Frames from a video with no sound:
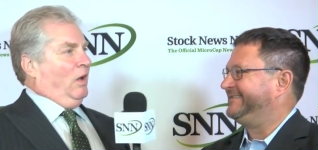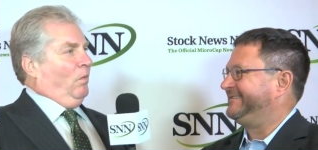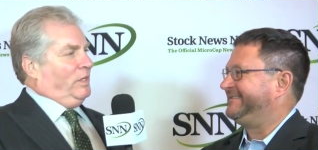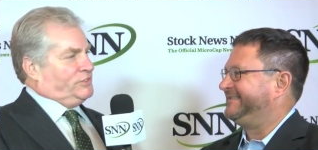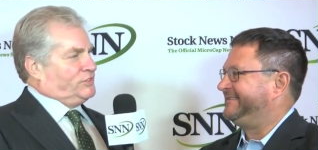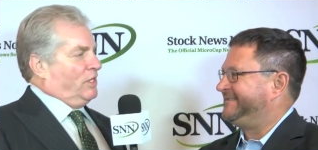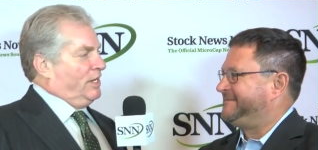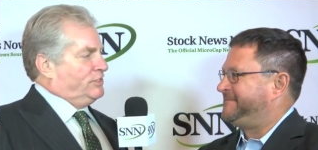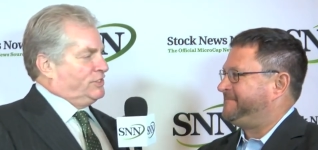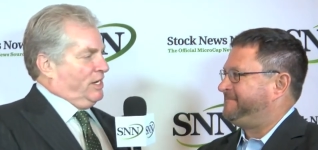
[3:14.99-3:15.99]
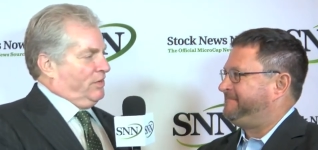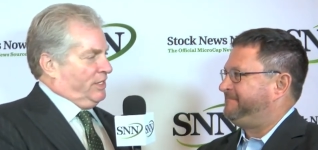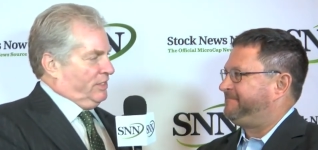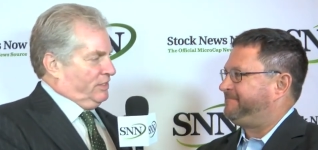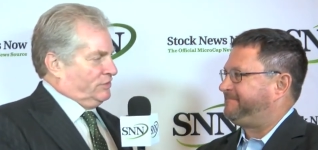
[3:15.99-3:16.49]
Speaker 1: what size
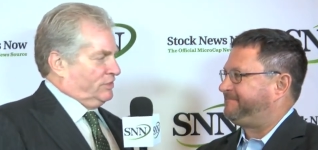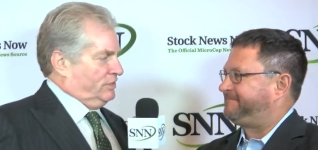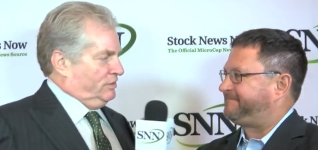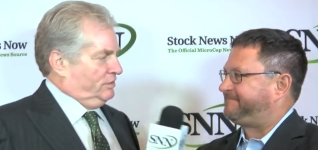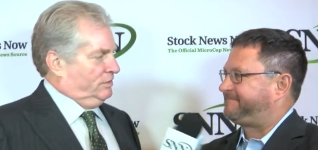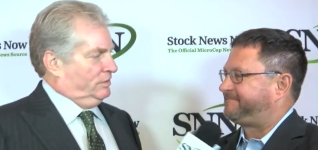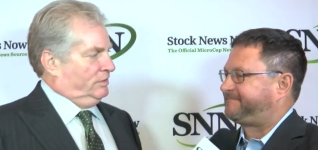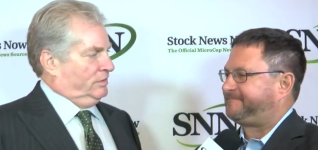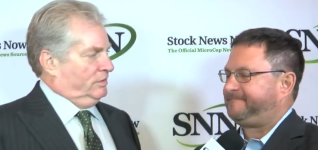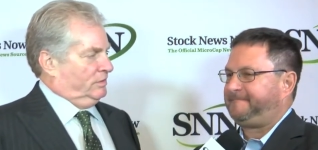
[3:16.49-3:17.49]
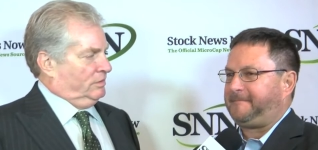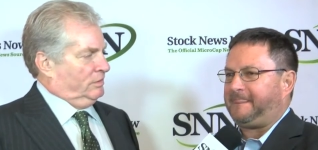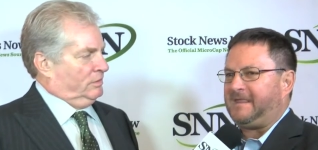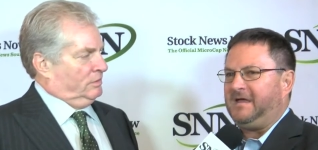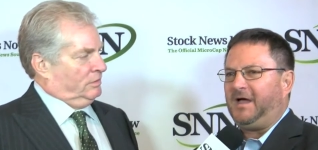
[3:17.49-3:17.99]
area is it?
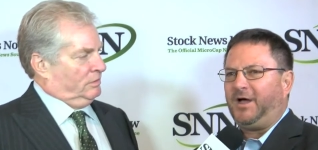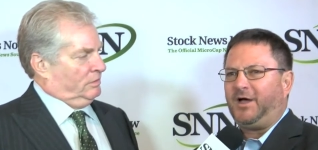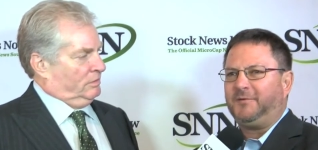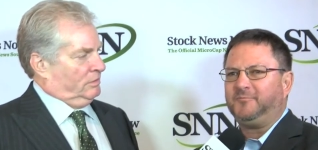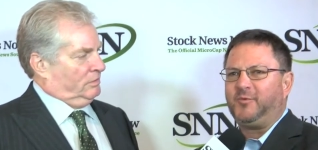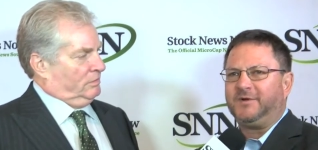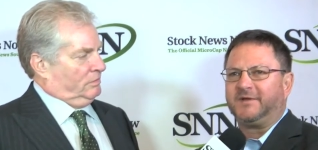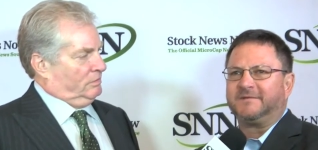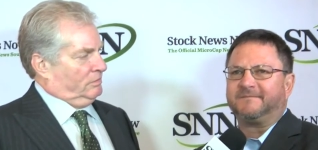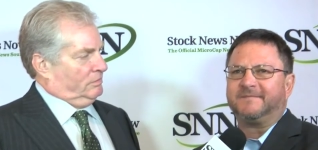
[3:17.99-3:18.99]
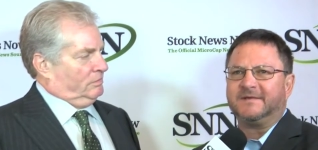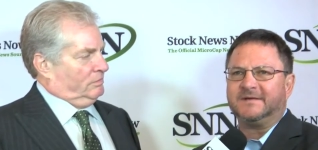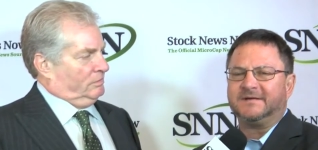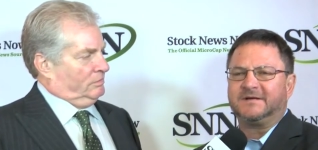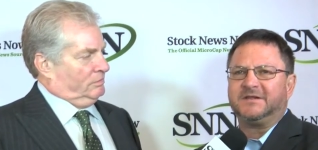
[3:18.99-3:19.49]
Speaker 2: Um, well, the,
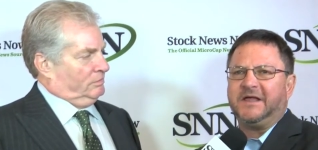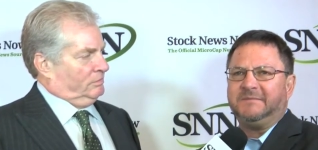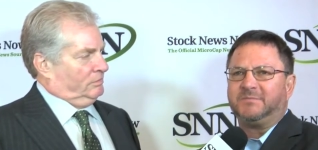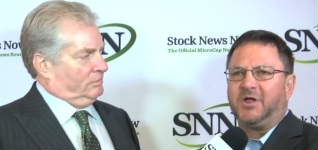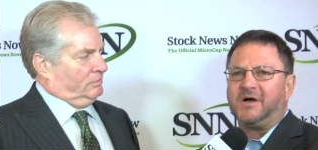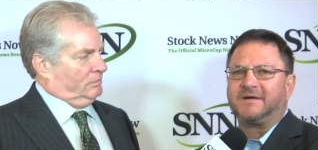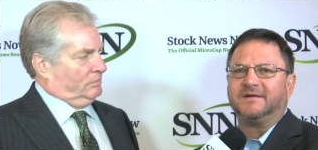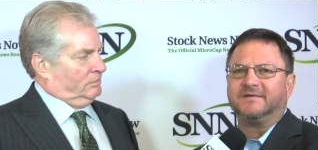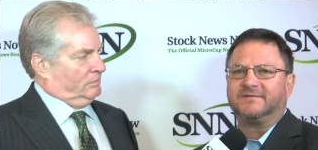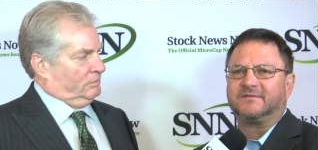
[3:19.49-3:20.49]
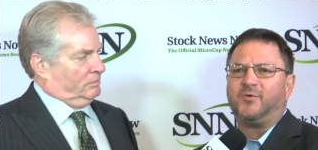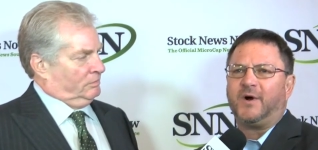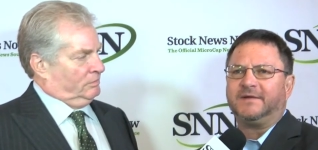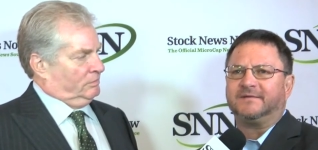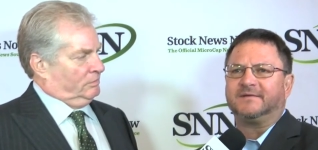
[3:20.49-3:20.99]
the claim block is
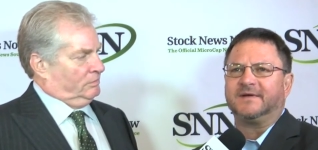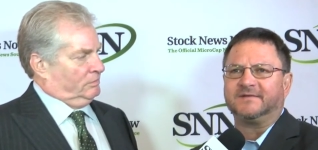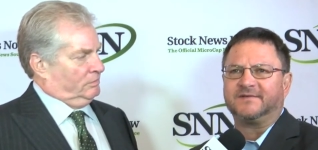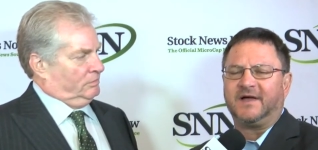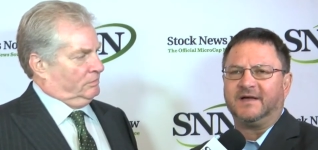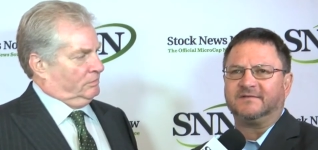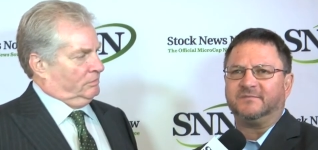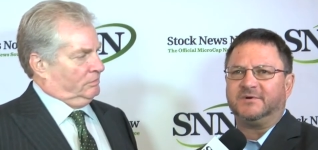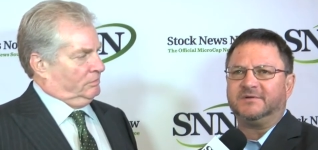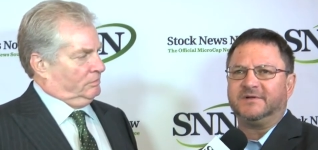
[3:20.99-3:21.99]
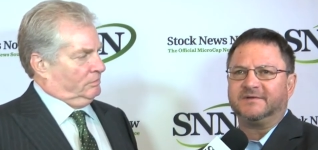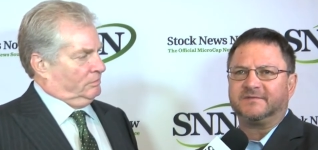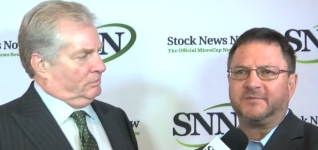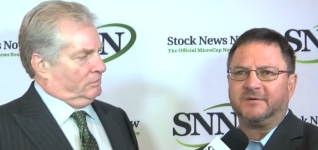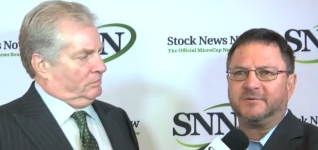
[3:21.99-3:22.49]
quite uh, sizable. It's
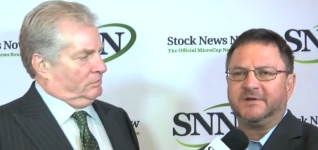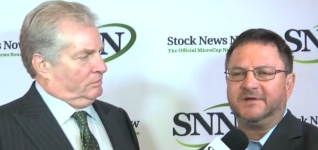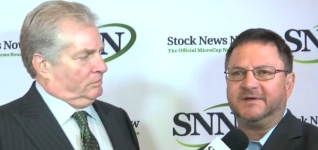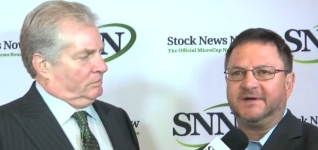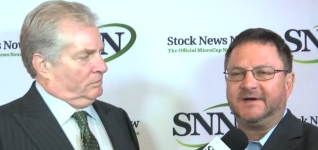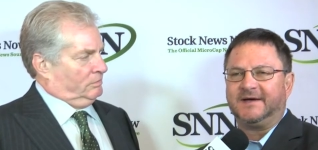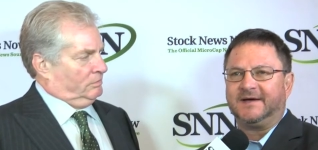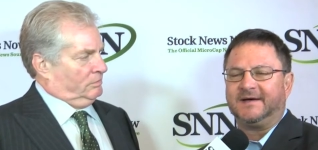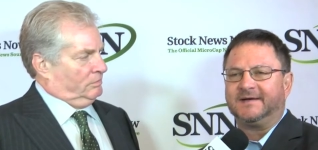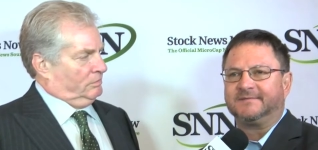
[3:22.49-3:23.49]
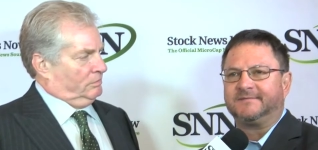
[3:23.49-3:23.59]
probably uh,